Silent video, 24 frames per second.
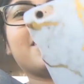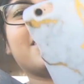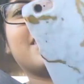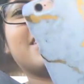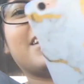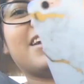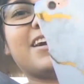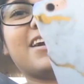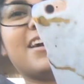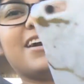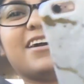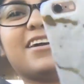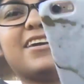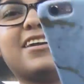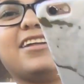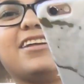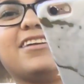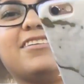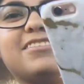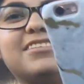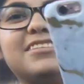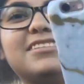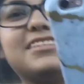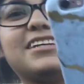Look at that. How
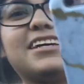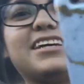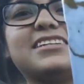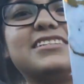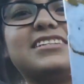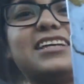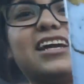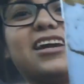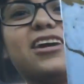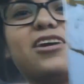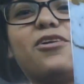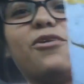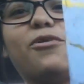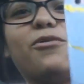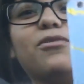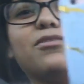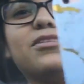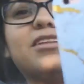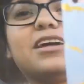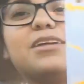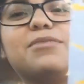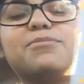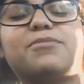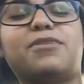cute is that? It's like
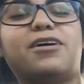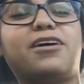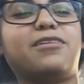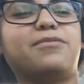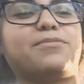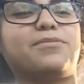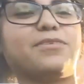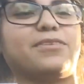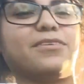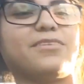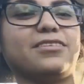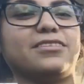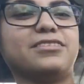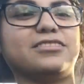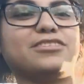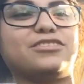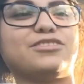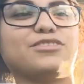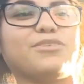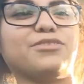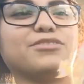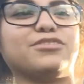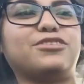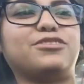gold and marble.
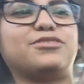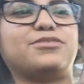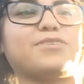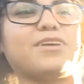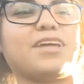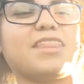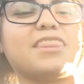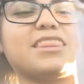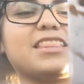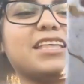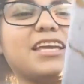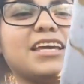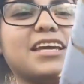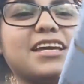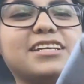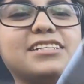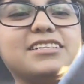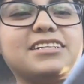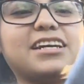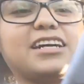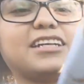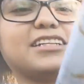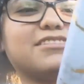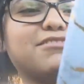So
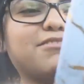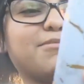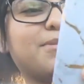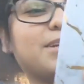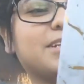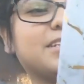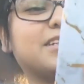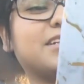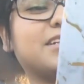trendy. She got this from